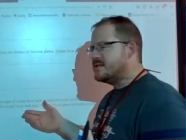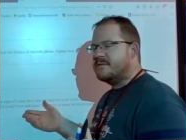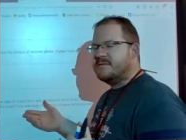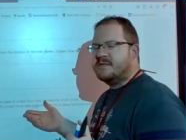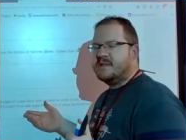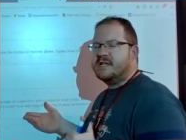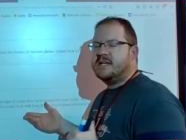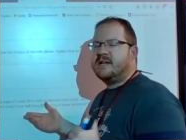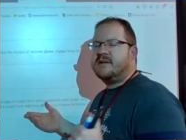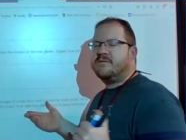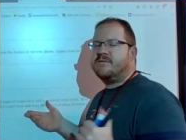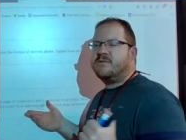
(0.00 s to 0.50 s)
of the
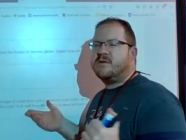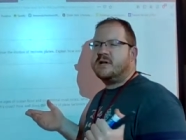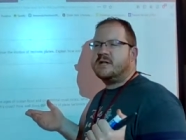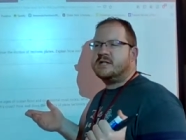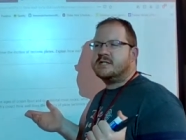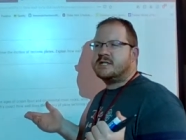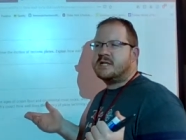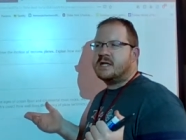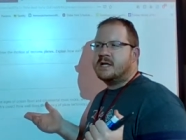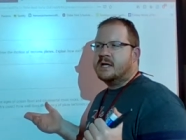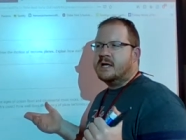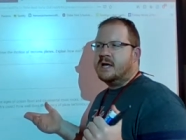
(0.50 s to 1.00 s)

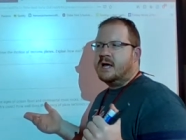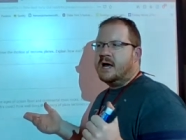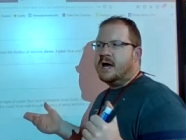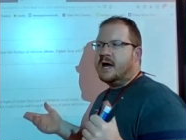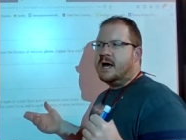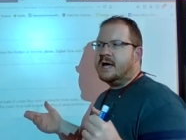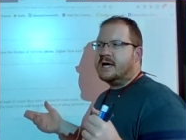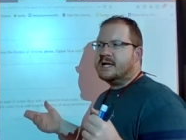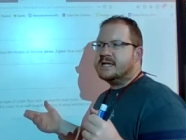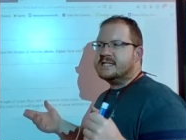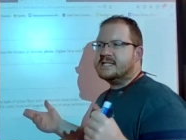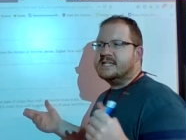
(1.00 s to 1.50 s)
different
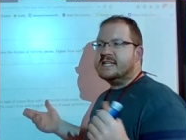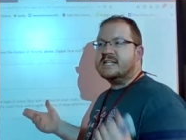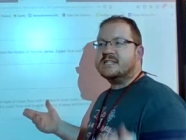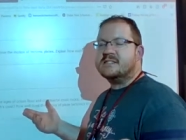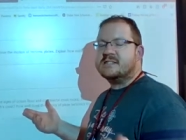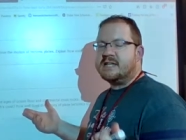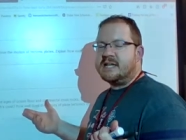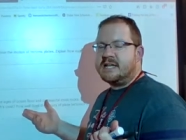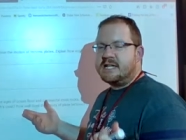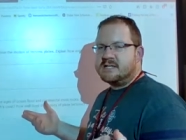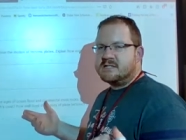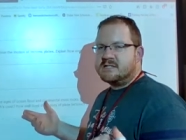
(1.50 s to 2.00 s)
uh,
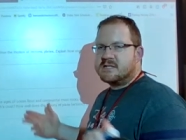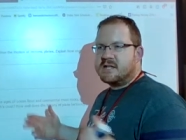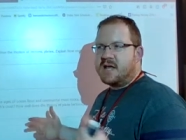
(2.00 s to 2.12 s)
densities.